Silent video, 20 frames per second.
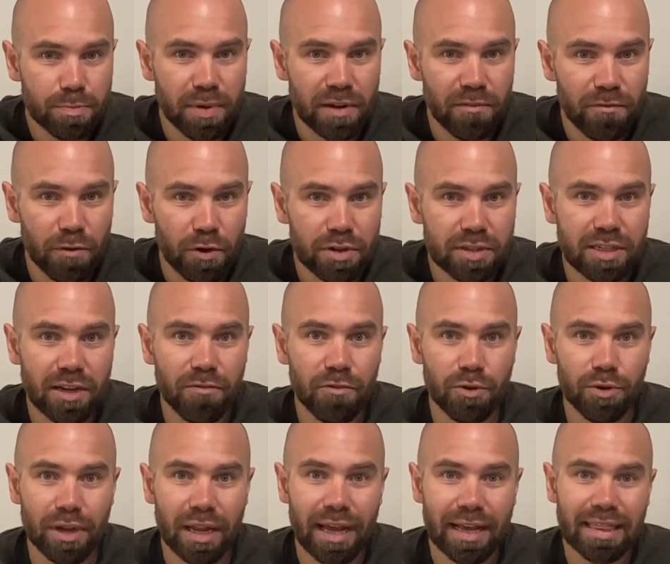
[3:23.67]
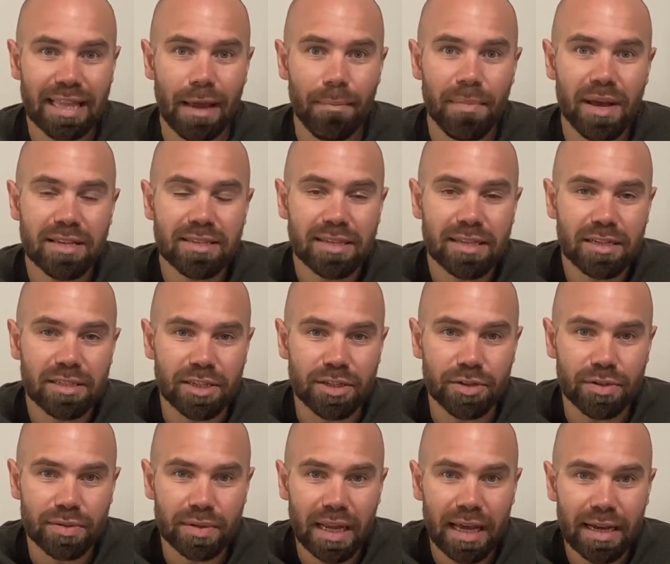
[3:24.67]
But first, if you'd like that message and
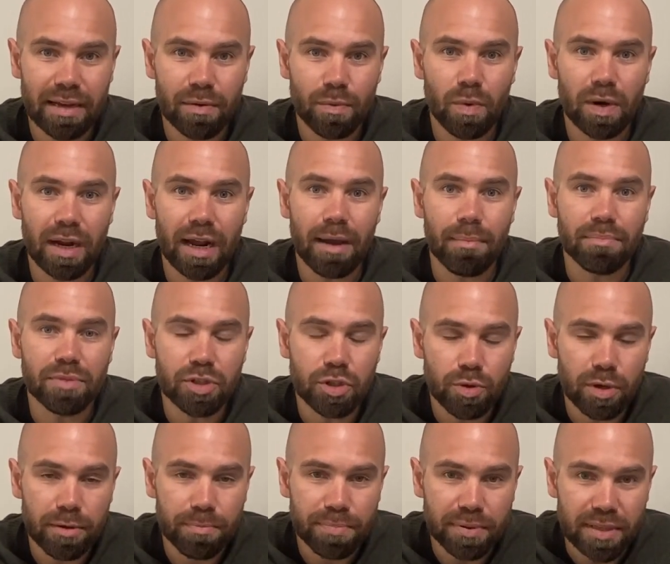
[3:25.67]
you like what I'm doing,